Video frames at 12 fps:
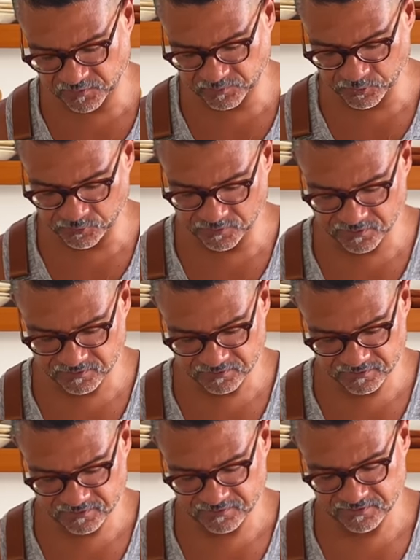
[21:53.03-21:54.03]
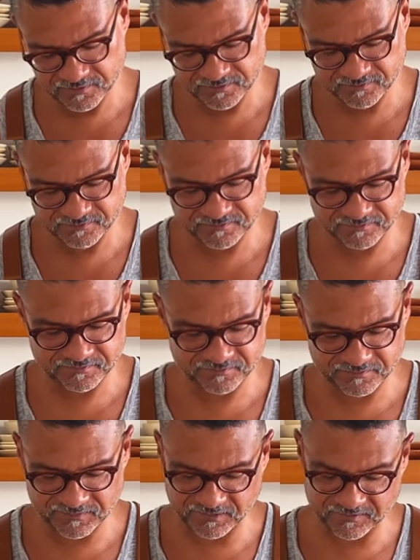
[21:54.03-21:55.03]
spoon.
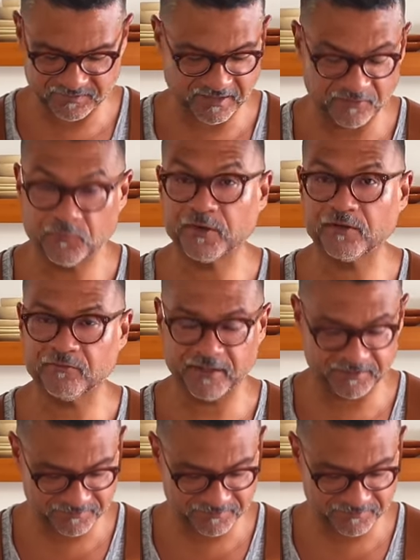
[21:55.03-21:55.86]
It's kind of weird, right?